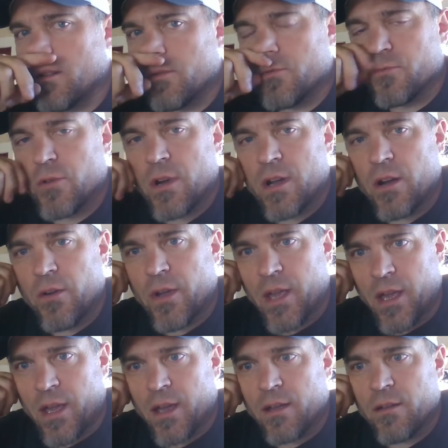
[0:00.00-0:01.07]

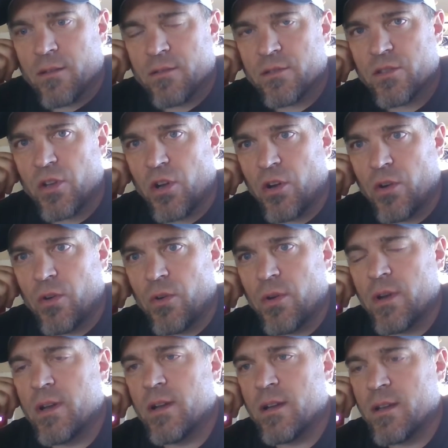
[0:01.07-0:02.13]
Okay, so
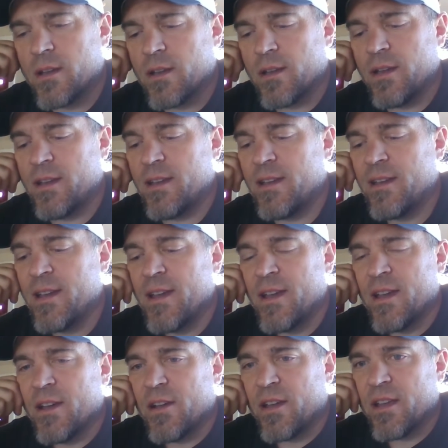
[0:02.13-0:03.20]

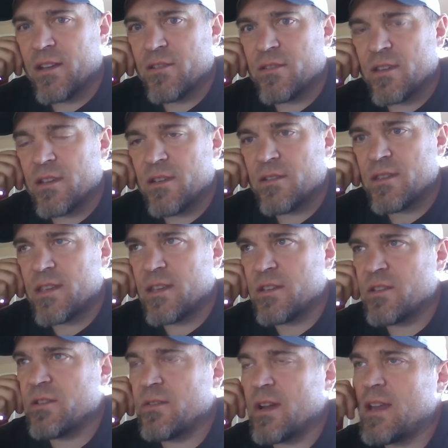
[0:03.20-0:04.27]
here's the
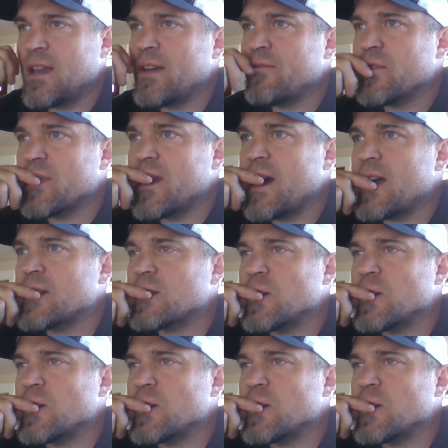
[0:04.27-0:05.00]
issue I have with that.